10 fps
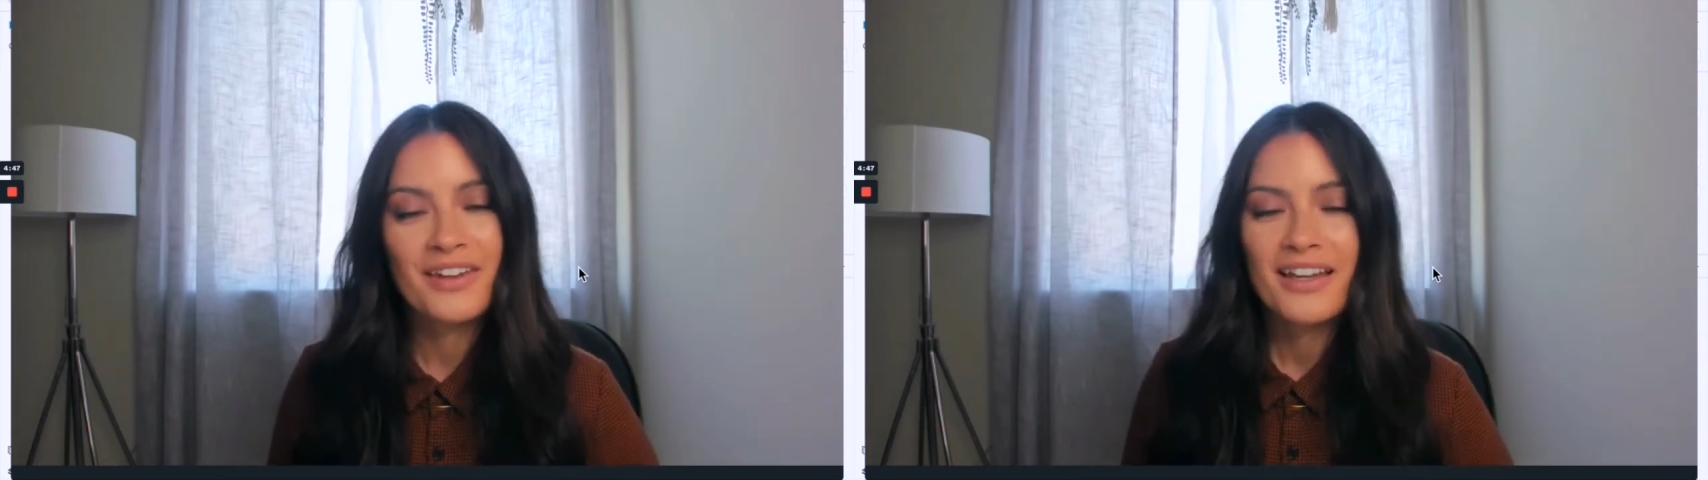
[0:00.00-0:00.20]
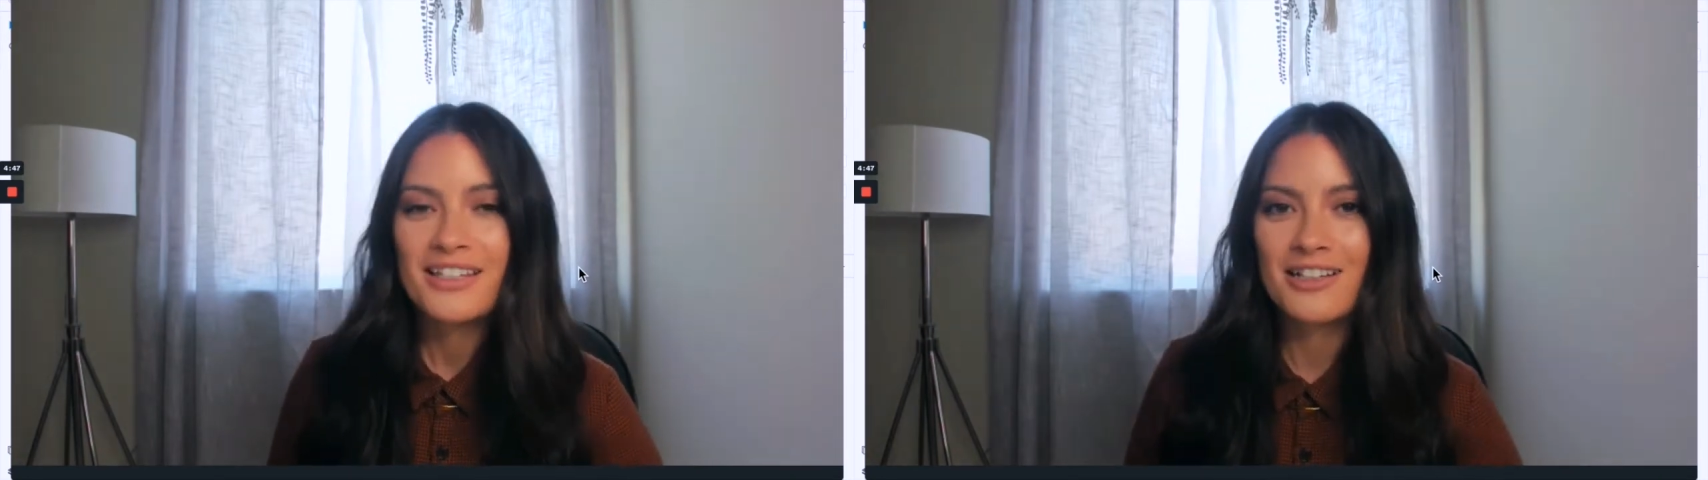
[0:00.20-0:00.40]

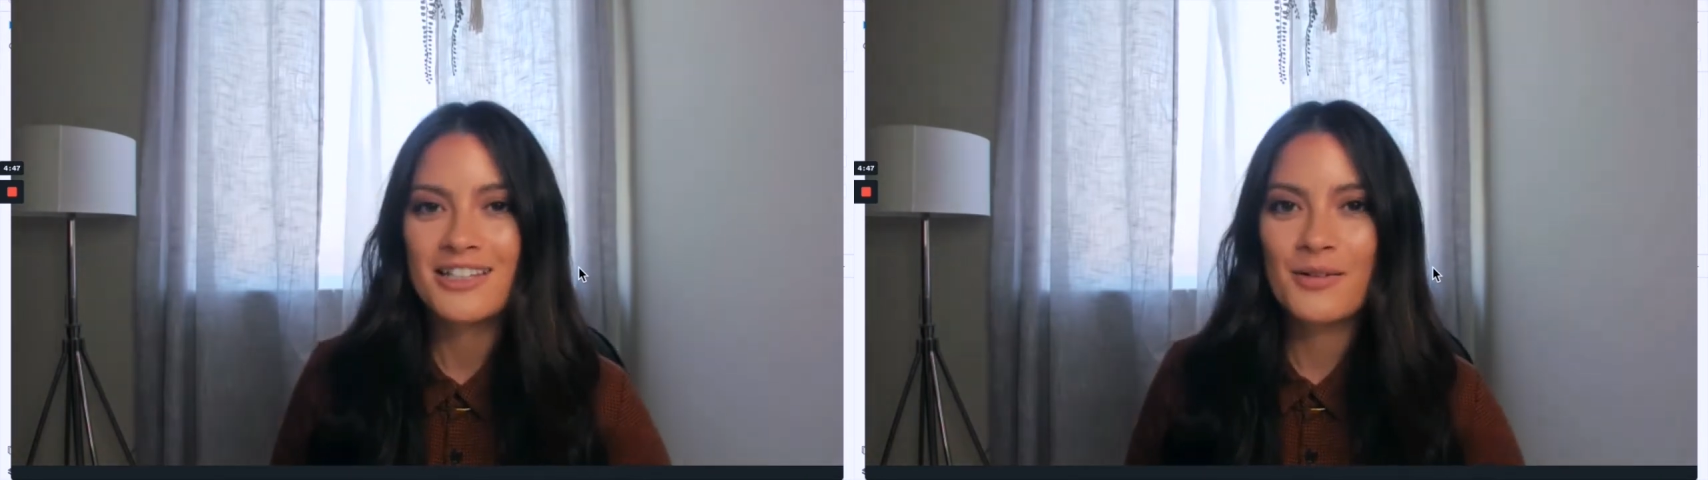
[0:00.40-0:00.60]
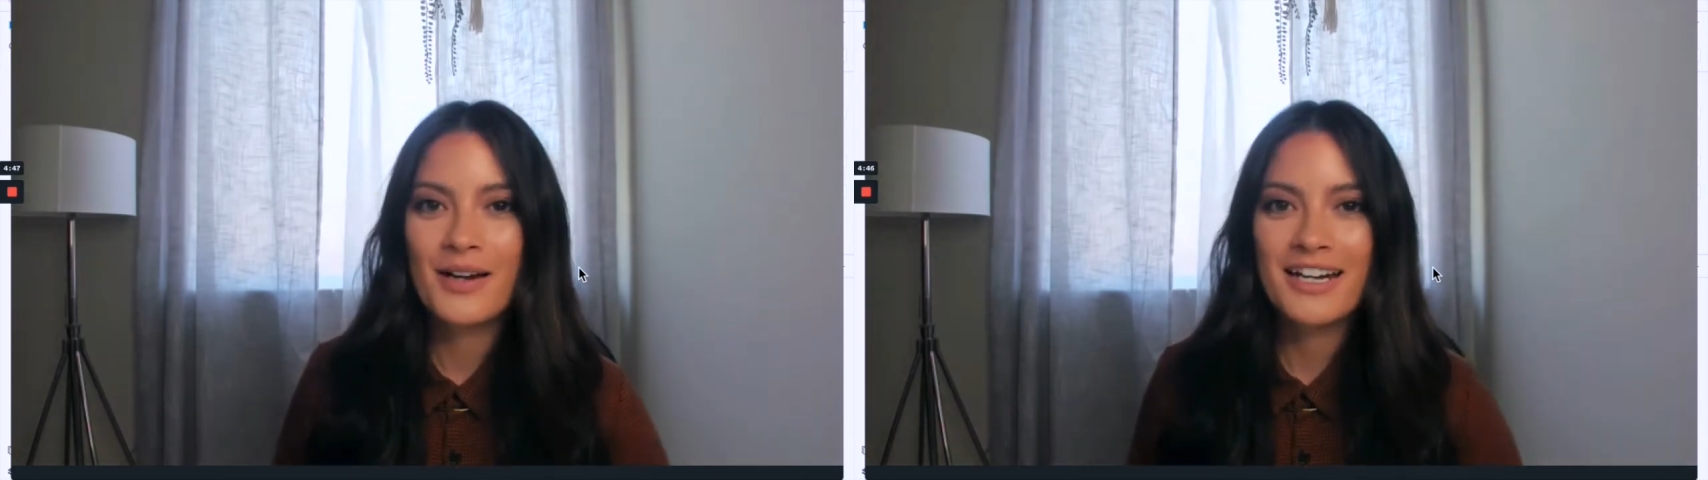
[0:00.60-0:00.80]
So let's
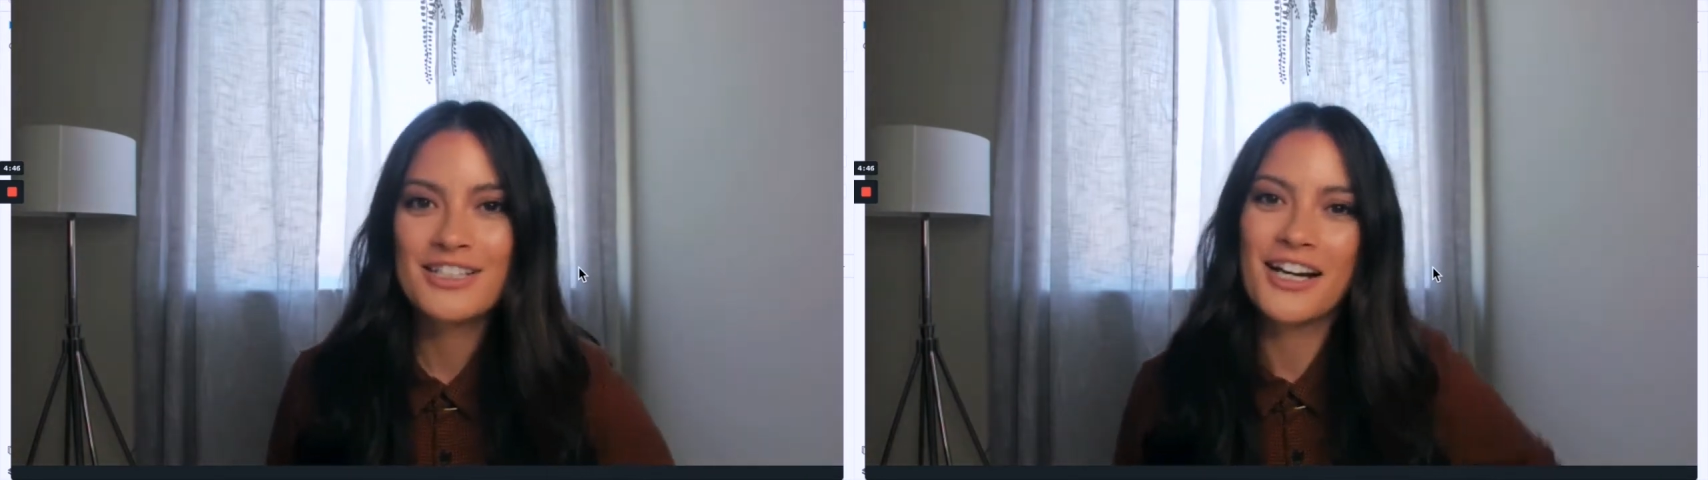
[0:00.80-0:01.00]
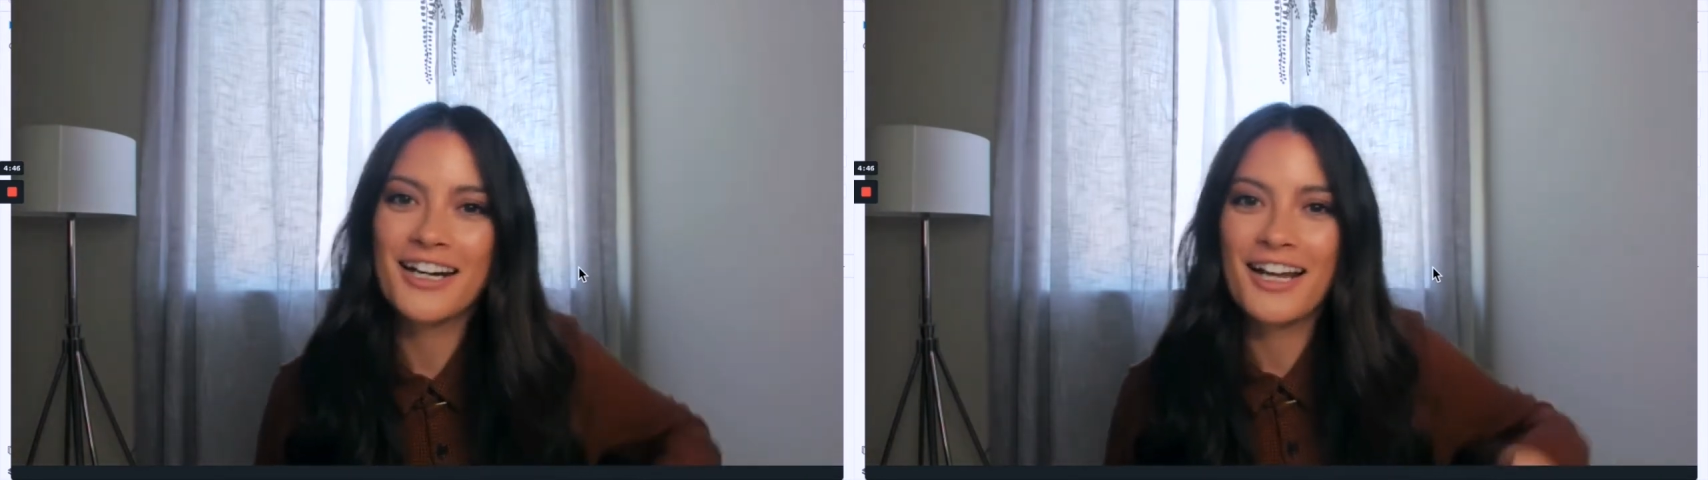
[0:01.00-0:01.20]
go ahead and check it out.